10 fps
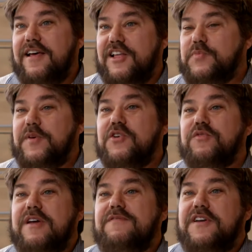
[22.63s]
It's been a
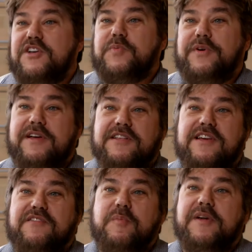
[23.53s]
great fun
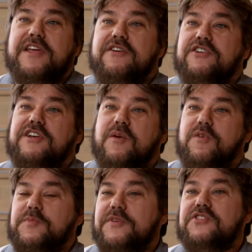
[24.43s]
experience. Everybody here at
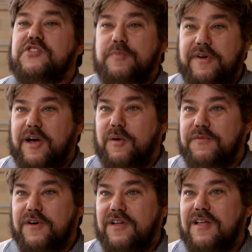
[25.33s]
Jaguar has been super
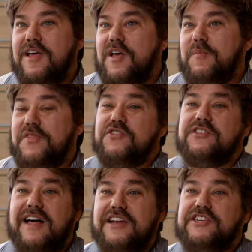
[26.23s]
helpful, but
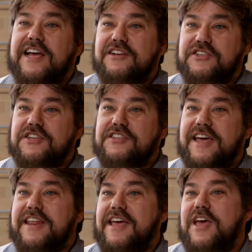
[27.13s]
there's a lot of challenges
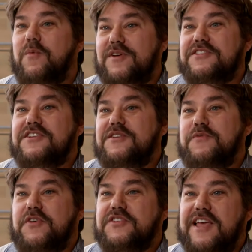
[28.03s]
getting a
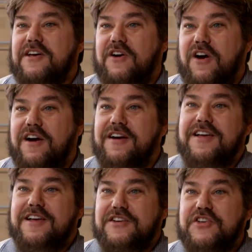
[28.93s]
164th scale car
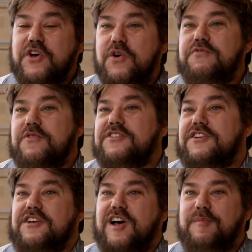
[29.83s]
to go through
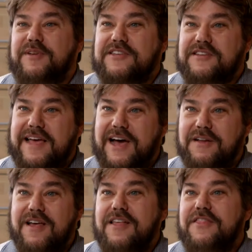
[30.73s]
such a complex layout.